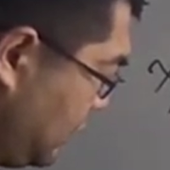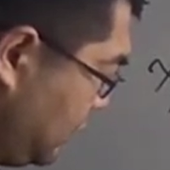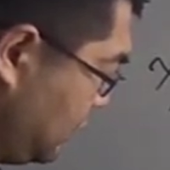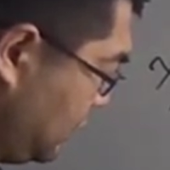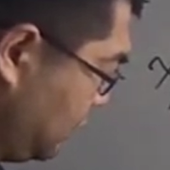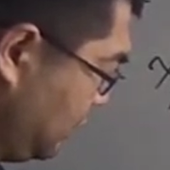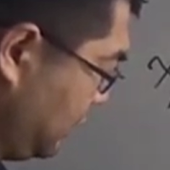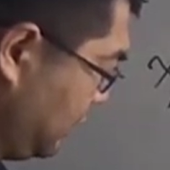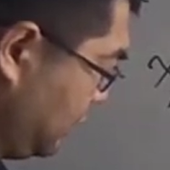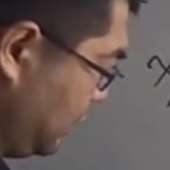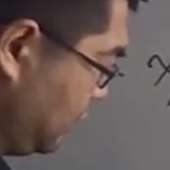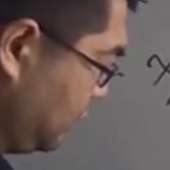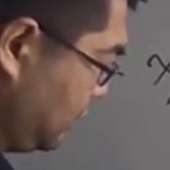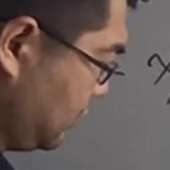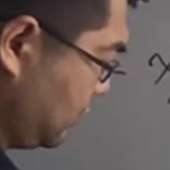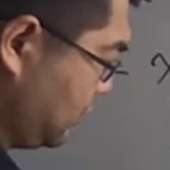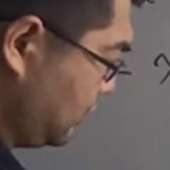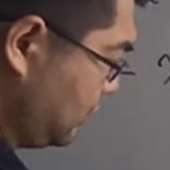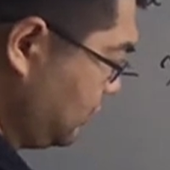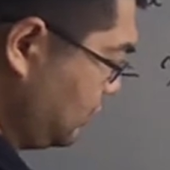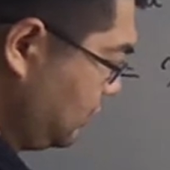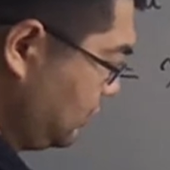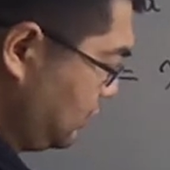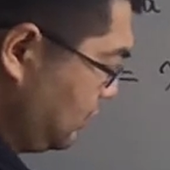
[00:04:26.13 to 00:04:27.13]
do is
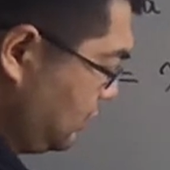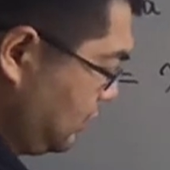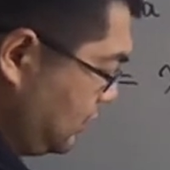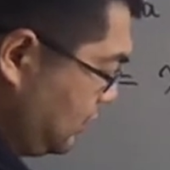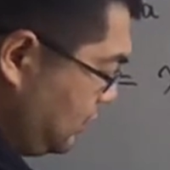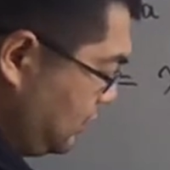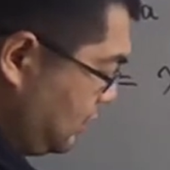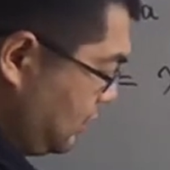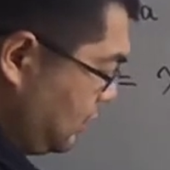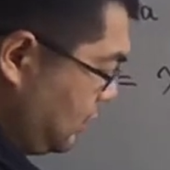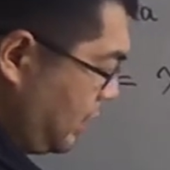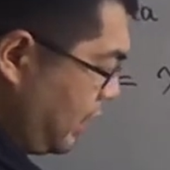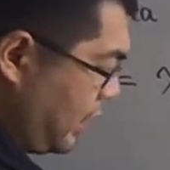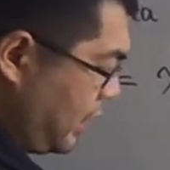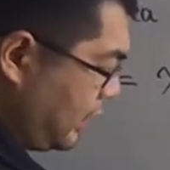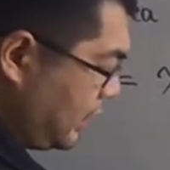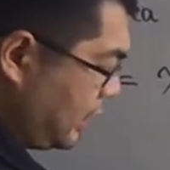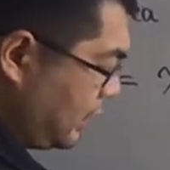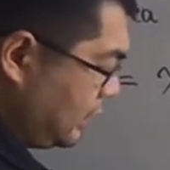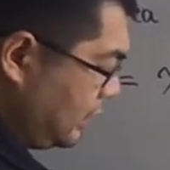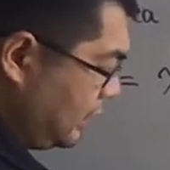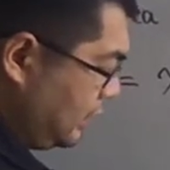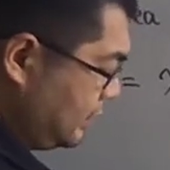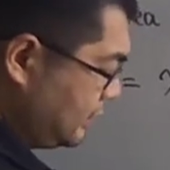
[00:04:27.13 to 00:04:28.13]
I
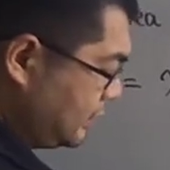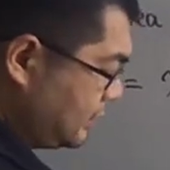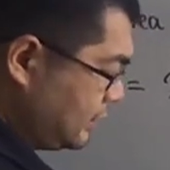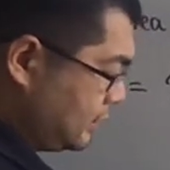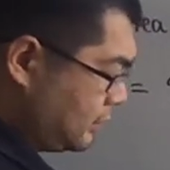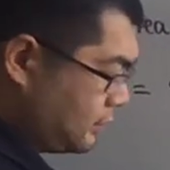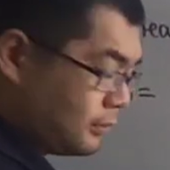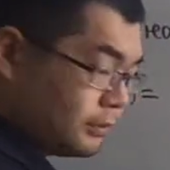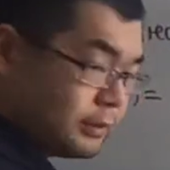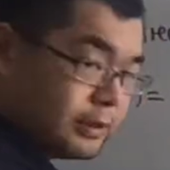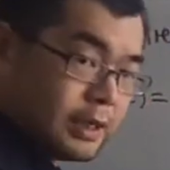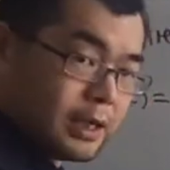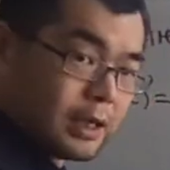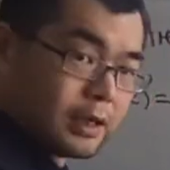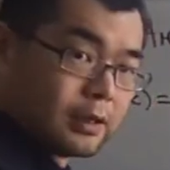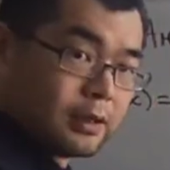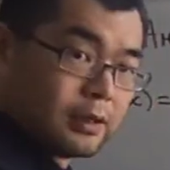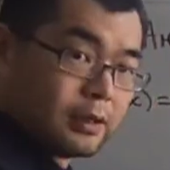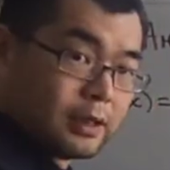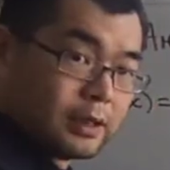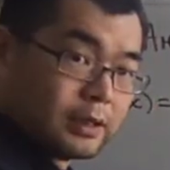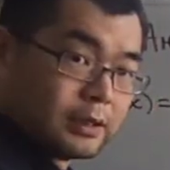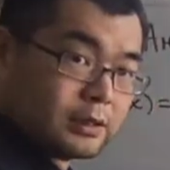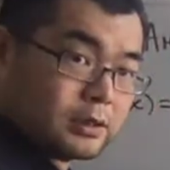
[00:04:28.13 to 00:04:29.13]
can easily to
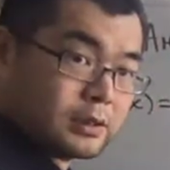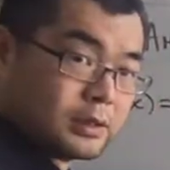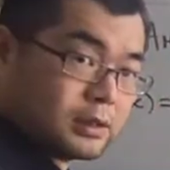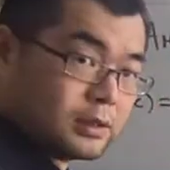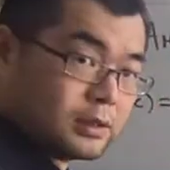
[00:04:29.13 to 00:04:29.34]
calculate,